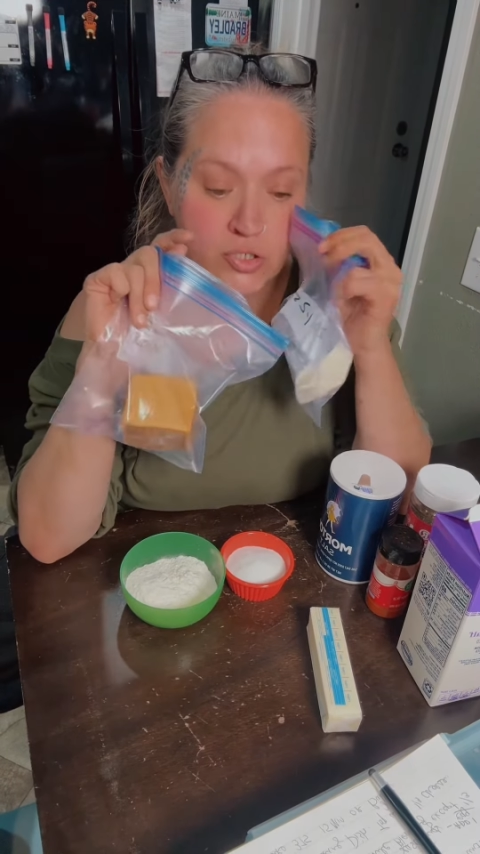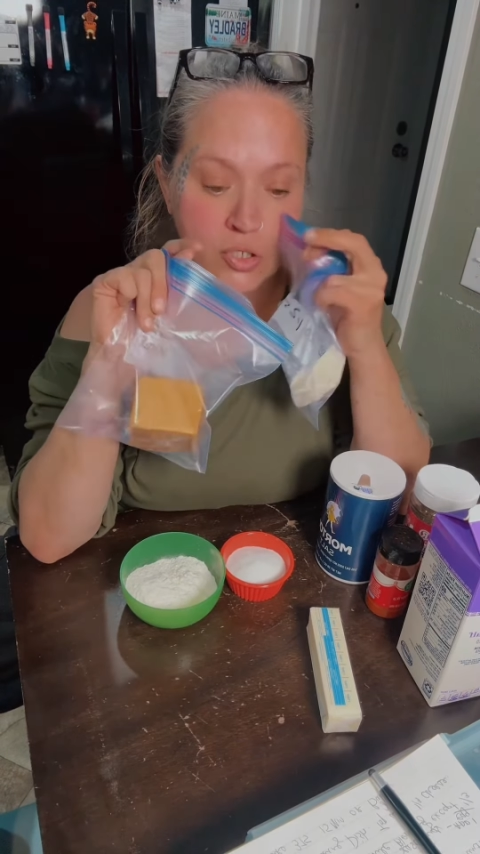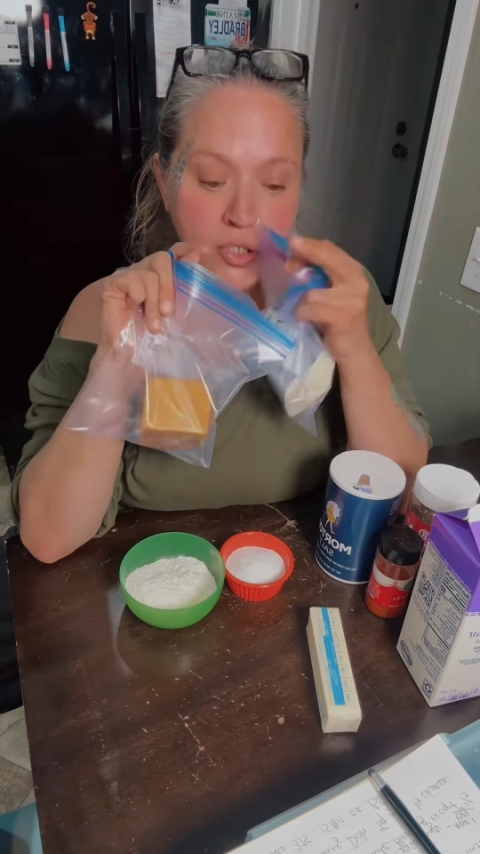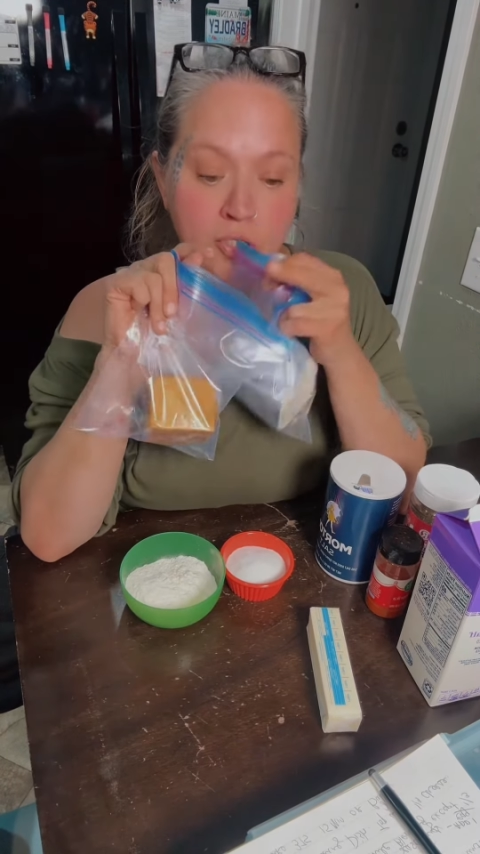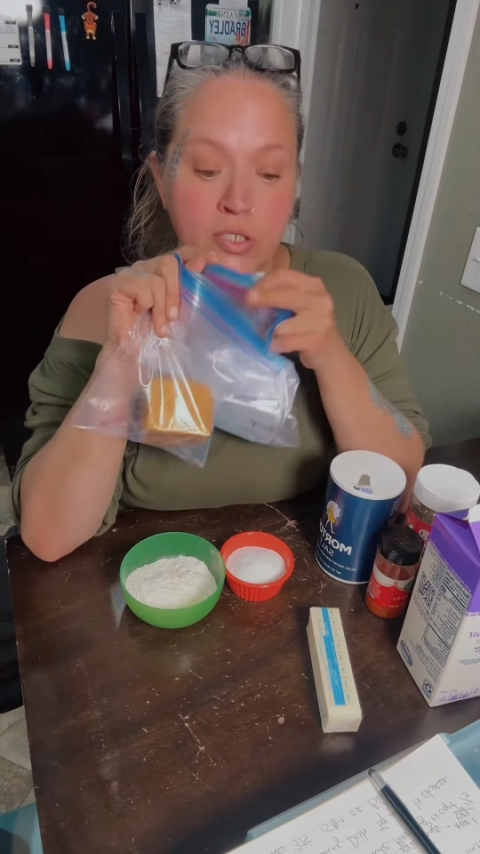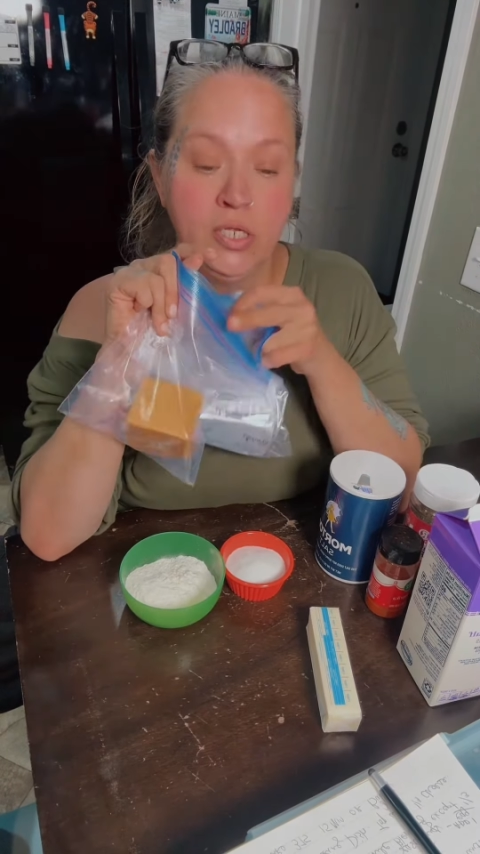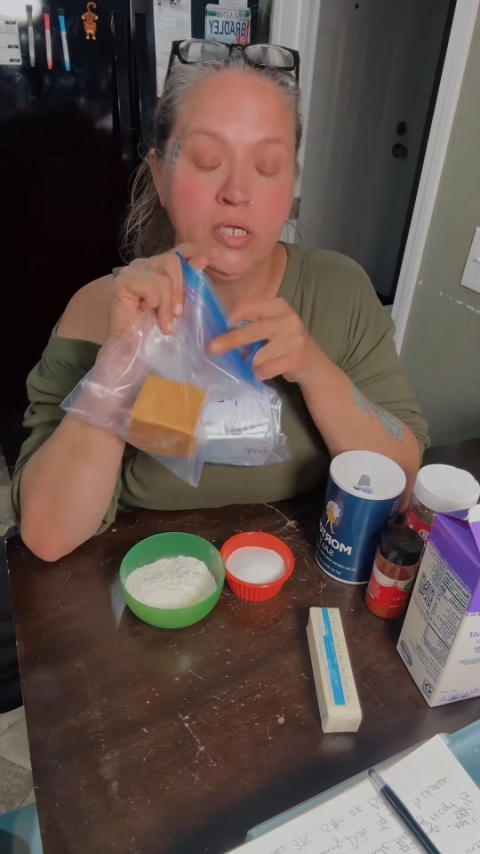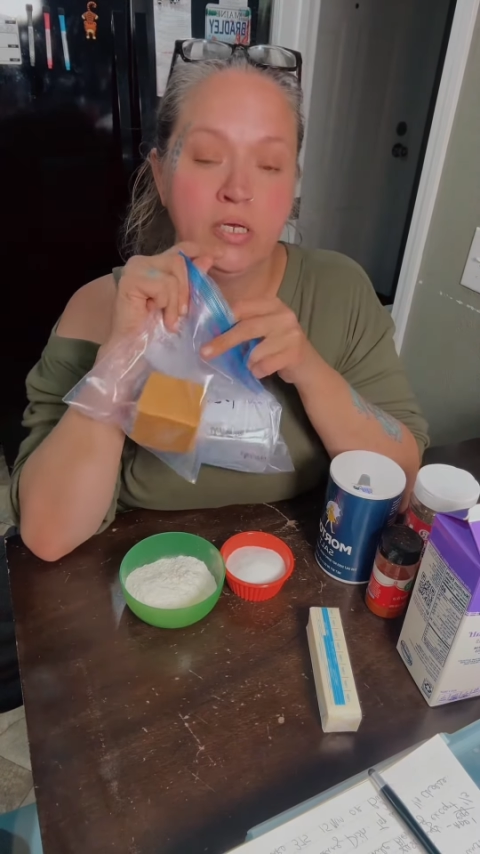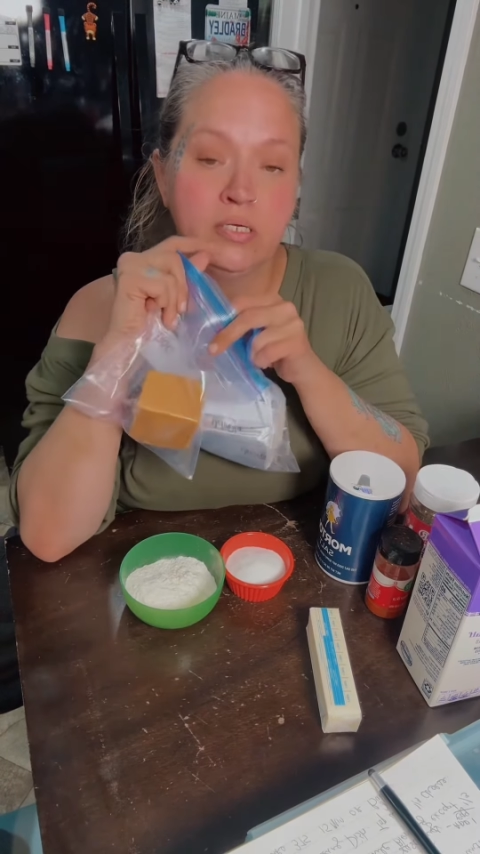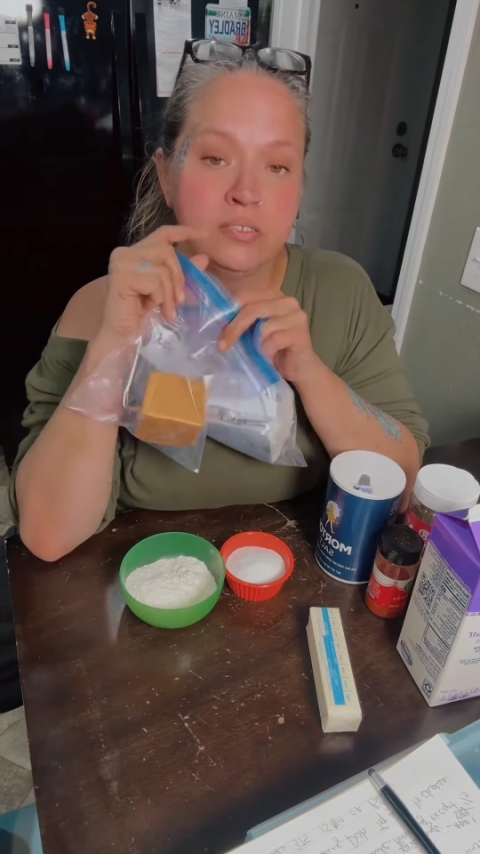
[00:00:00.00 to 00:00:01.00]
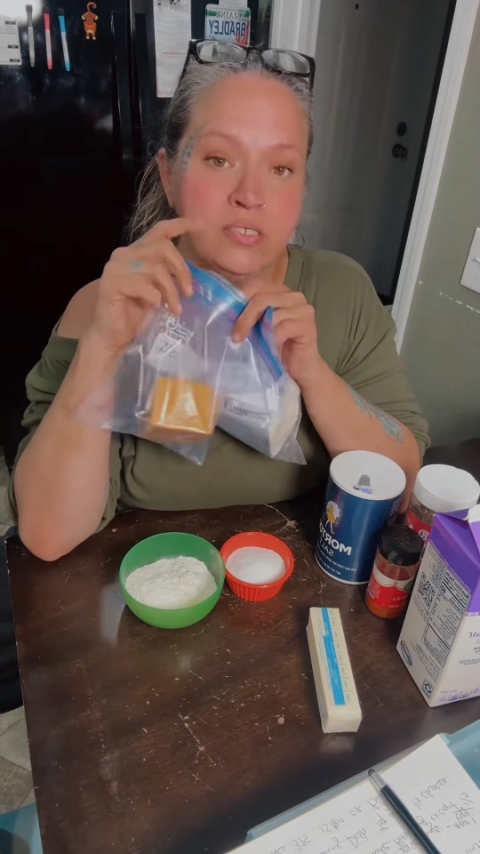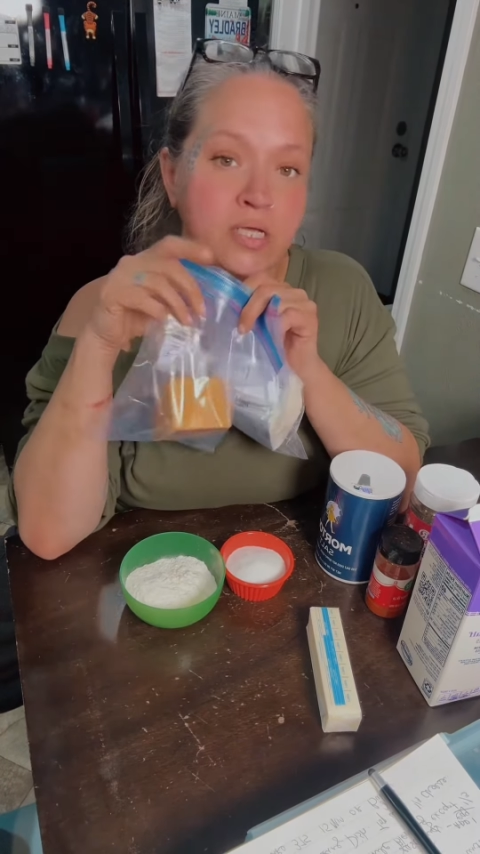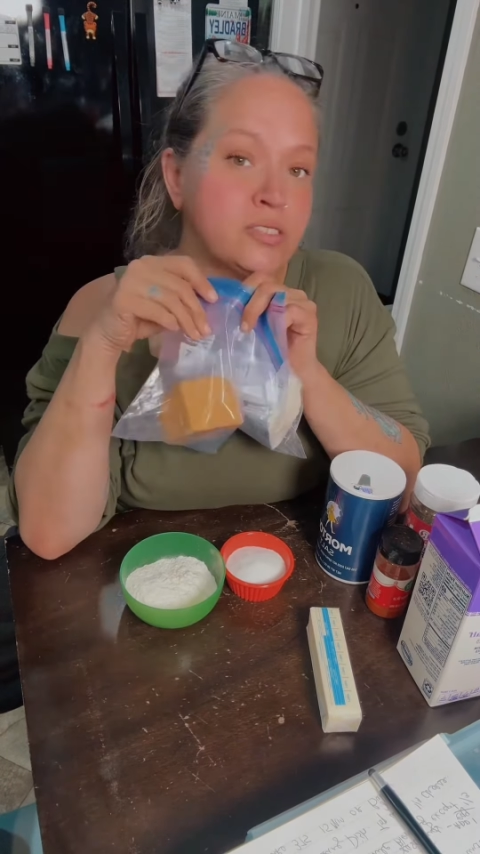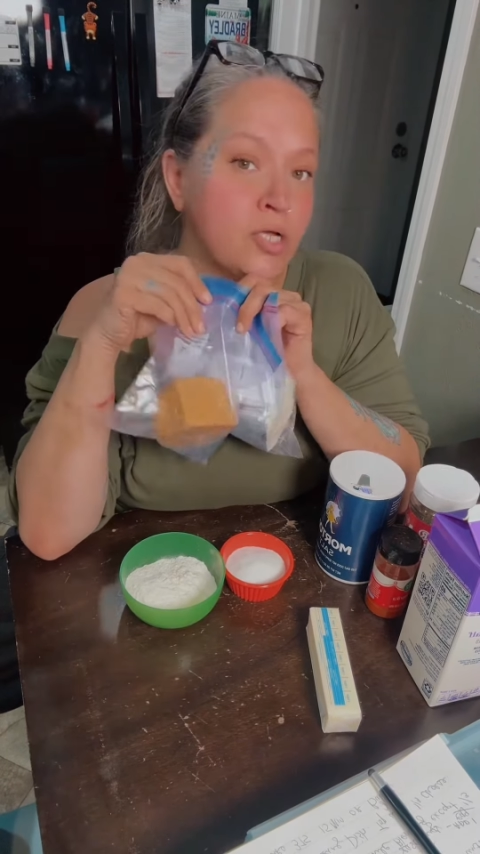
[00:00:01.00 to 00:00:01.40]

you're gonna need 6